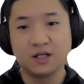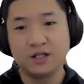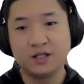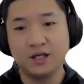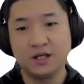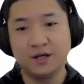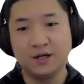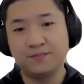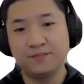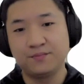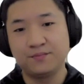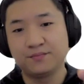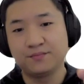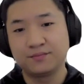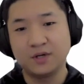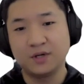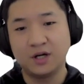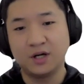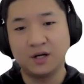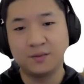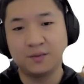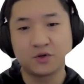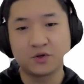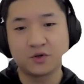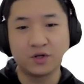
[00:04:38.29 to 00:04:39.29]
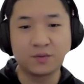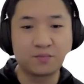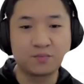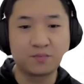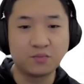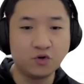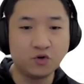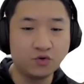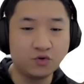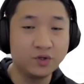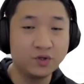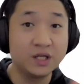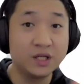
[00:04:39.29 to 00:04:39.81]
Yep, I'm going to
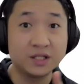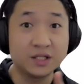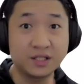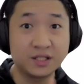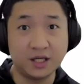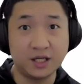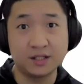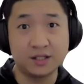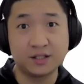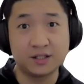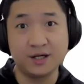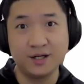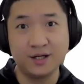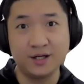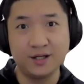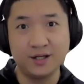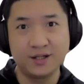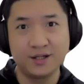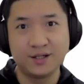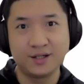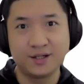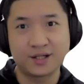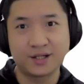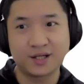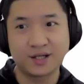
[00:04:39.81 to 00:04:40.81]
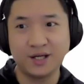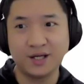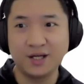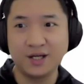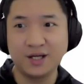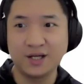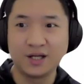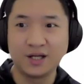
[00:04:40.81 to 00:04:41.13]
pull this data, okay,